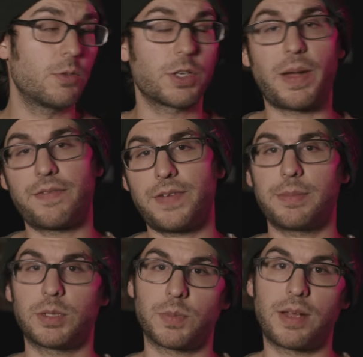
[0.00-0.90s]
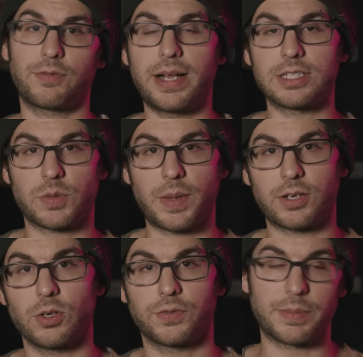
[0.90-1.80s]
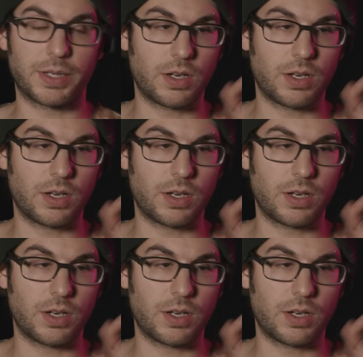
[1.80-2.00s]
with my family, with my friends, with my girlfriend,